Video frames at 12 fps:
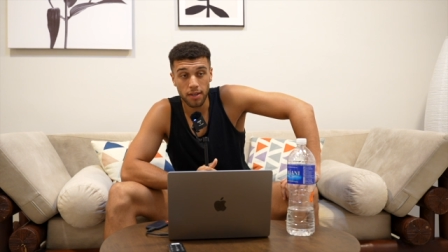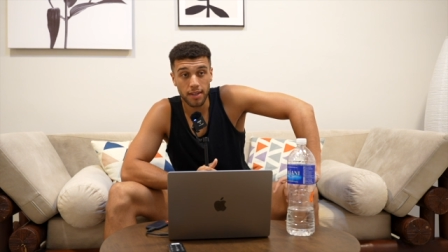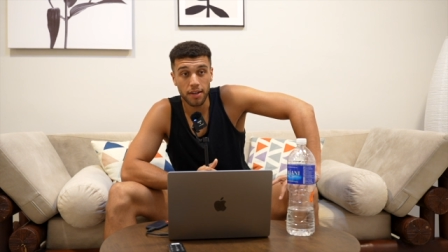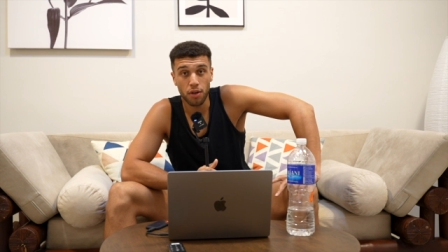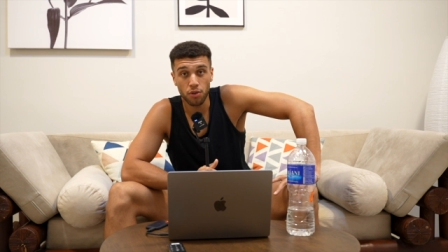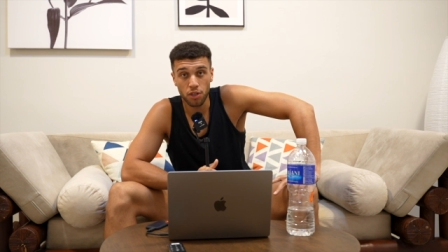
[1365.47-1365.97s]
I say
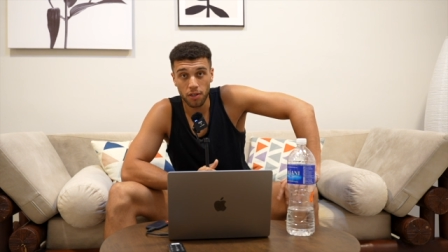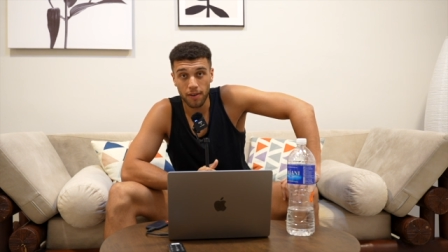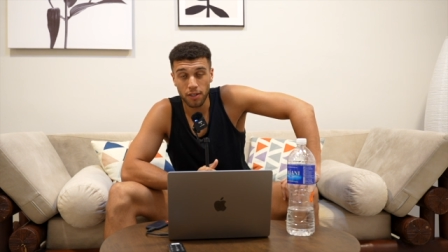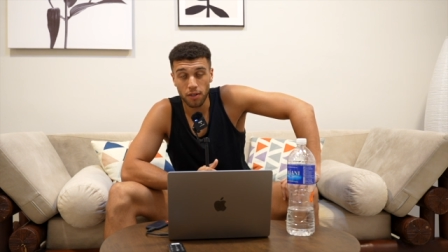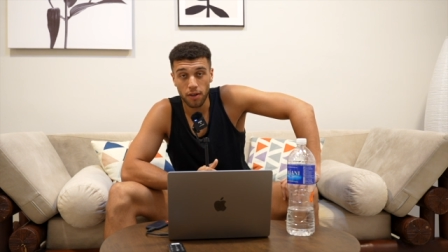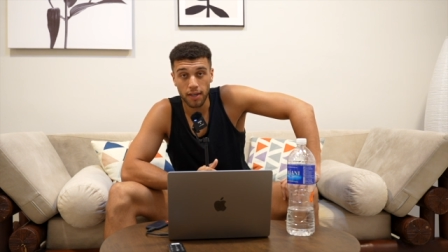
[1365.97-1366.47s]
the older
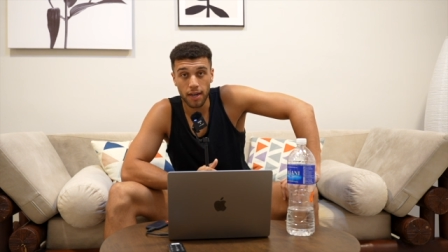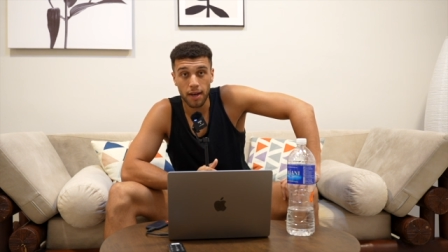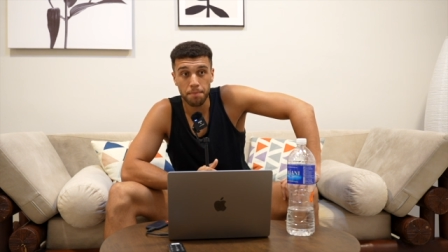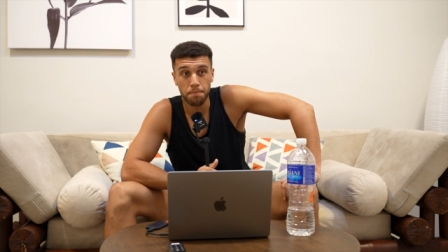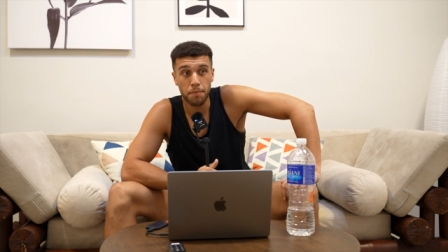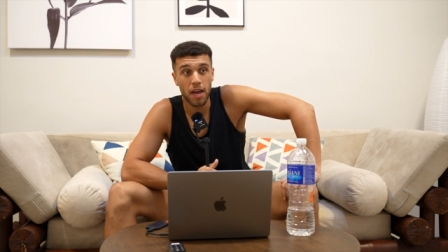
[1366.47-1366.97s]
generation, like our
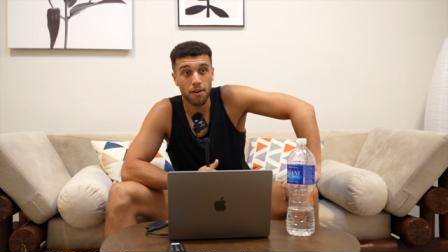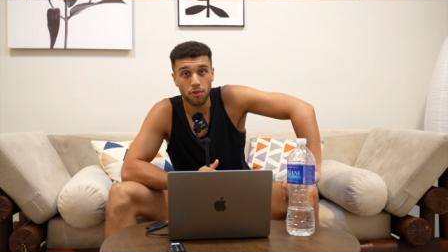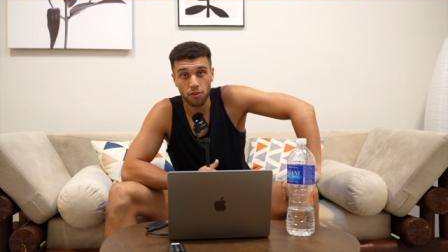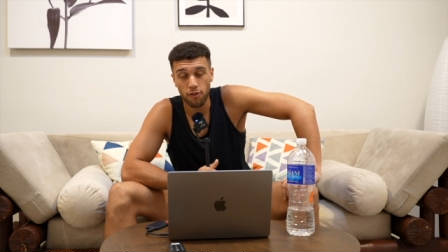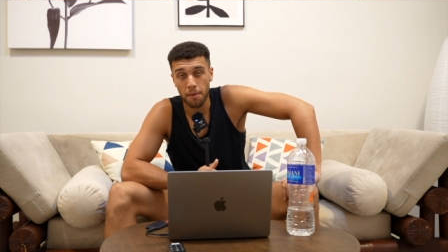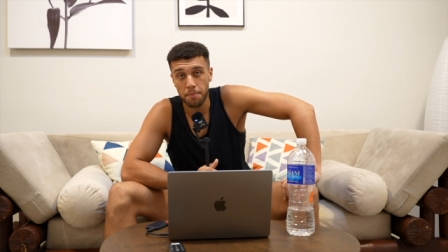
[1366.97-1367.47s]

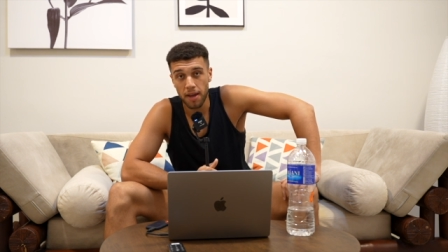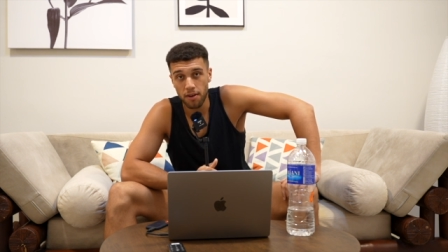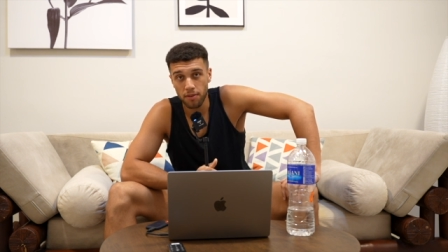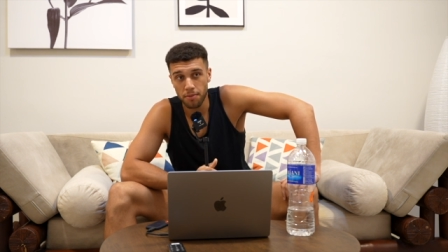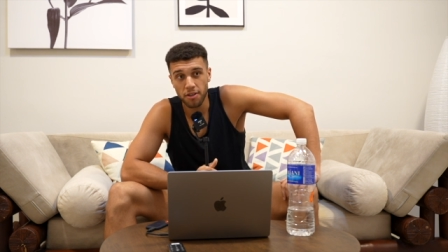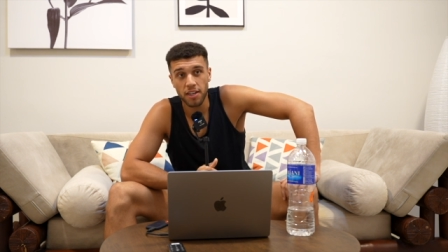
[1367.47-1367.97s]
parents,
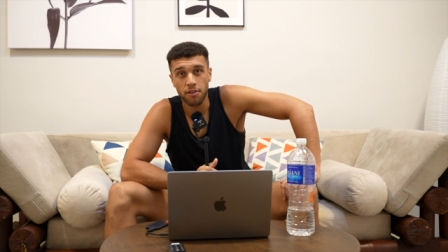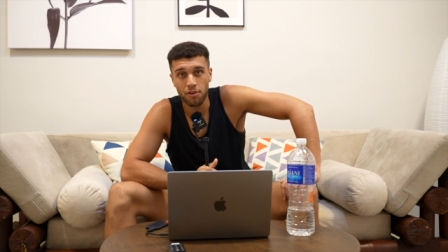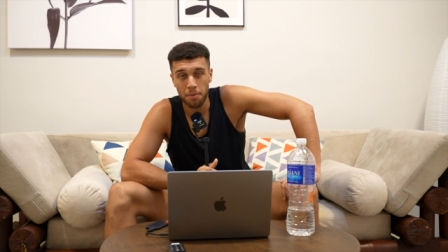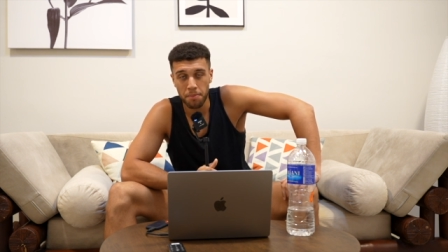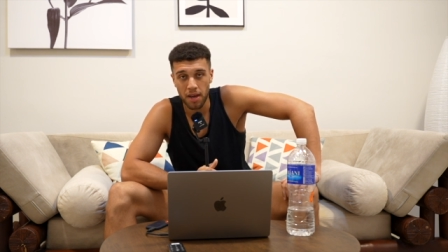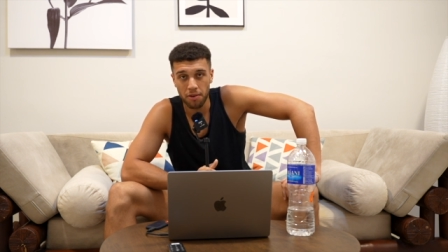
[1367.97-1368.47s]
grandparents, especially our
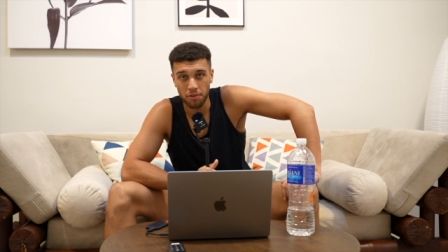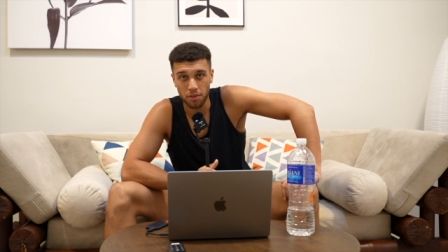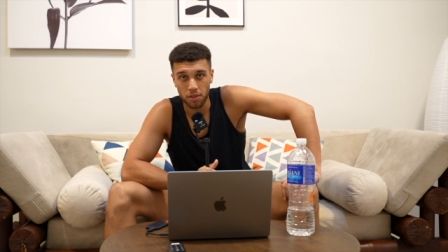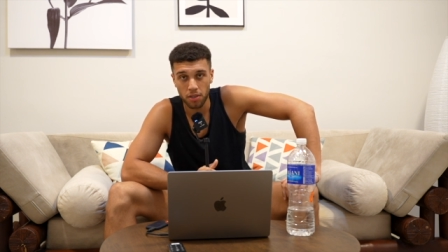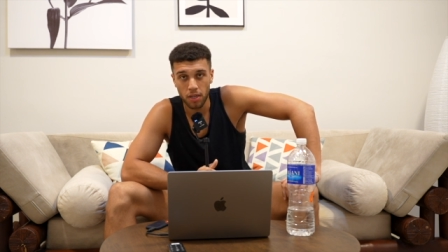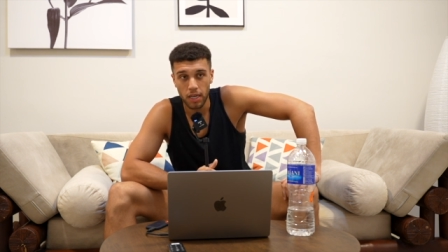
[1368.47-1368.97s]

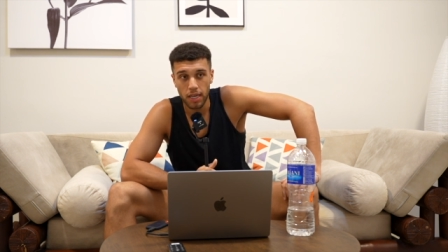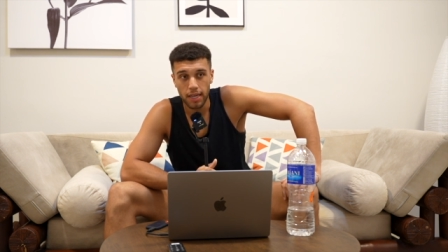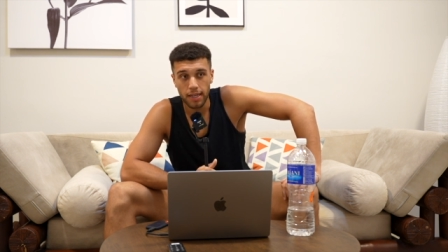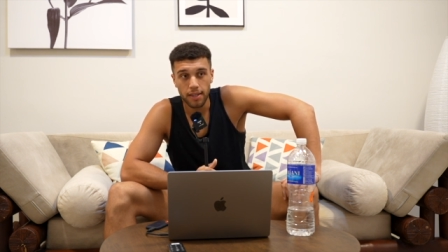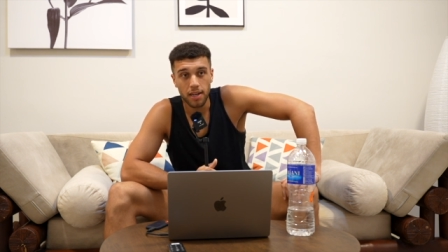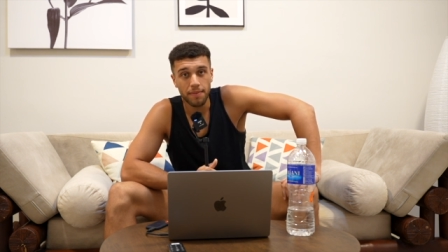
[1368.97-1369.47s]
grandparents,
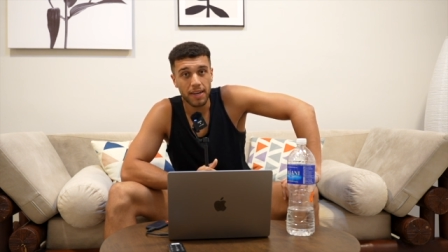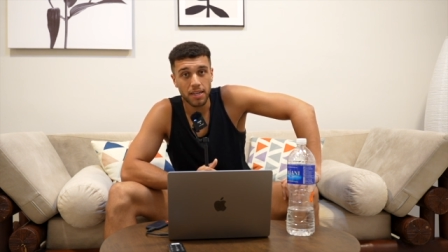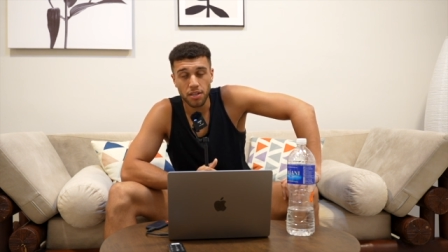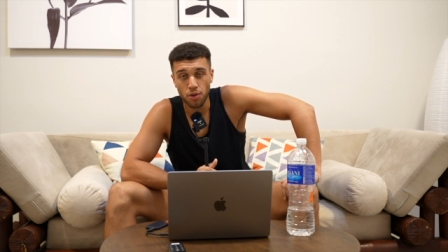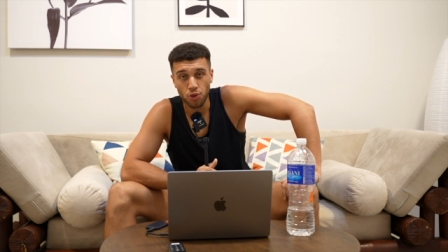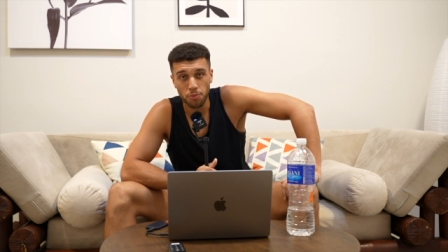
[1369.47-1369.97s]
they never had
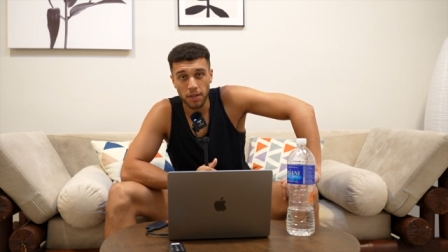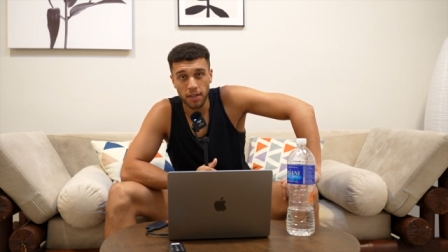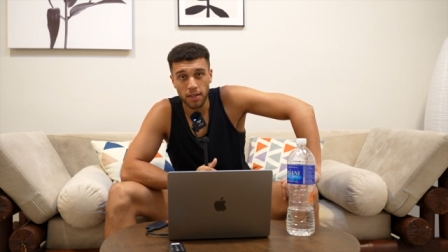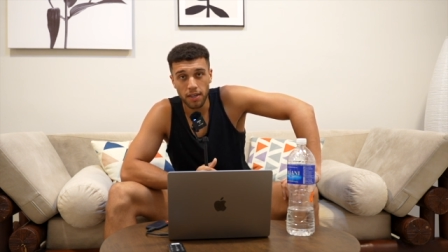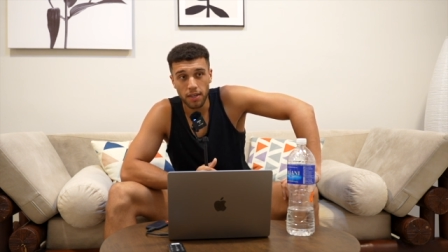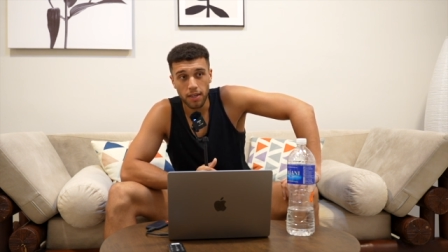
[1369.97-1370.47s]
social
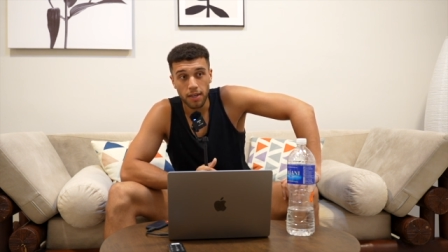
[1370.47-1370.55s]
media.